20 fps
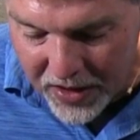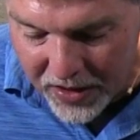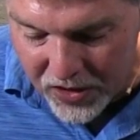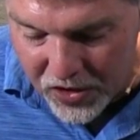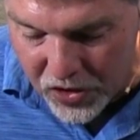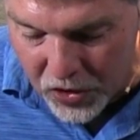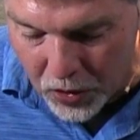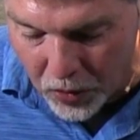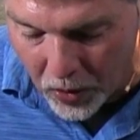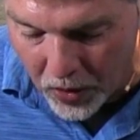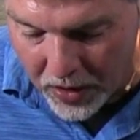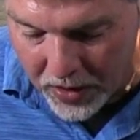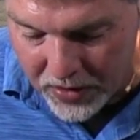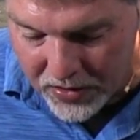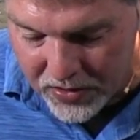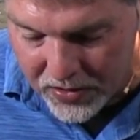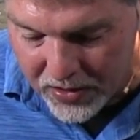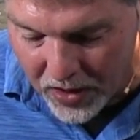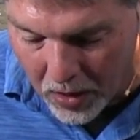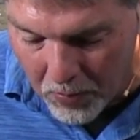a
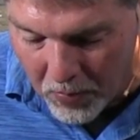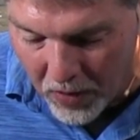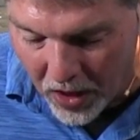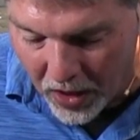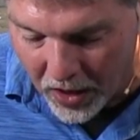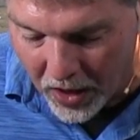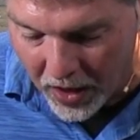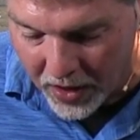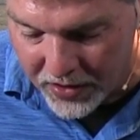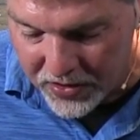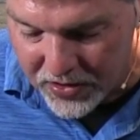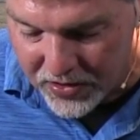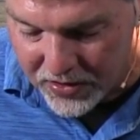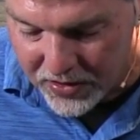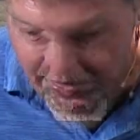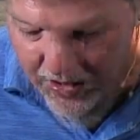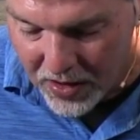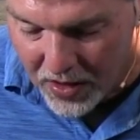choice among us